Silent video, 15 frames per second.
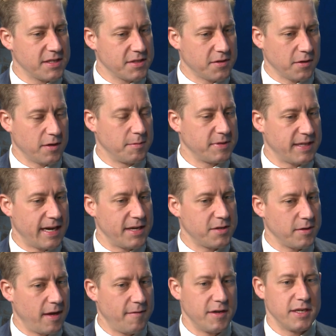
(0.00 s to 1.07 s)

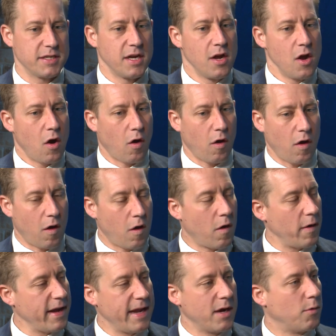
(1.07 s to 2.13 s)
circumstantial evidence are all
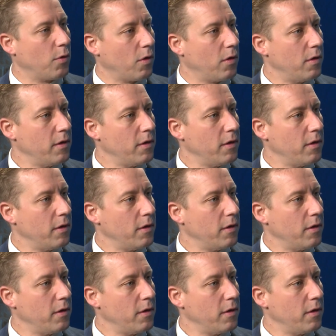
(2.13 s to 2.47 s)
equal.